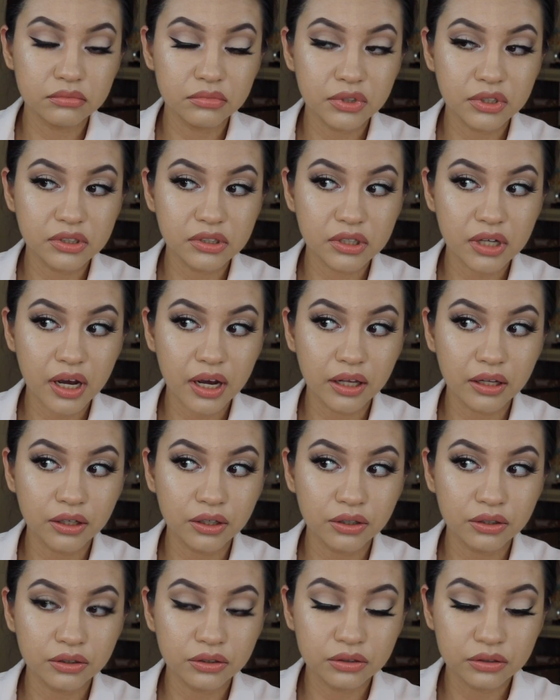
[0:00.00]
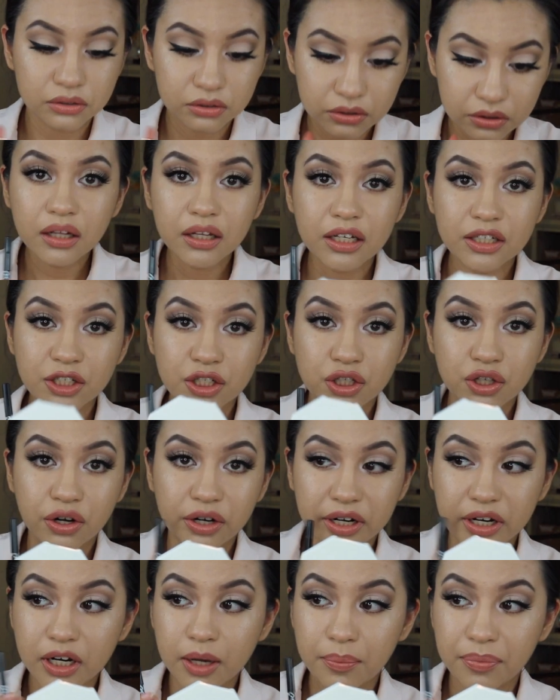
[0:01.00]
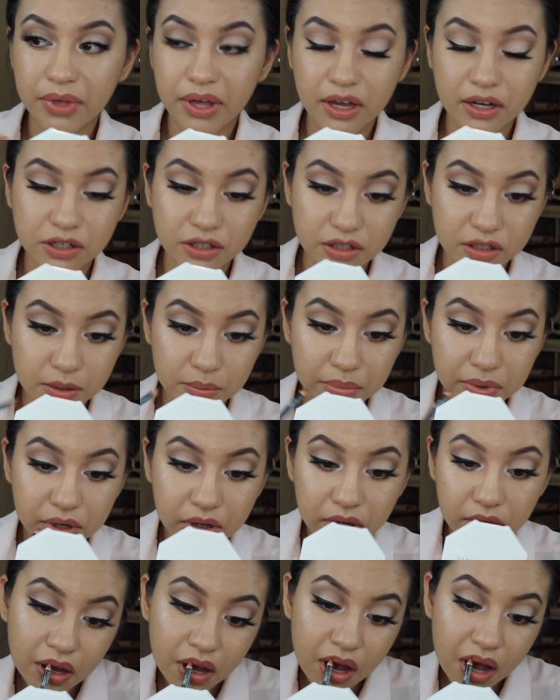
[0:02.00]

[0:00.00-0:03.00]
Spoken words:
this eye look. Let's darken up the edges a bit.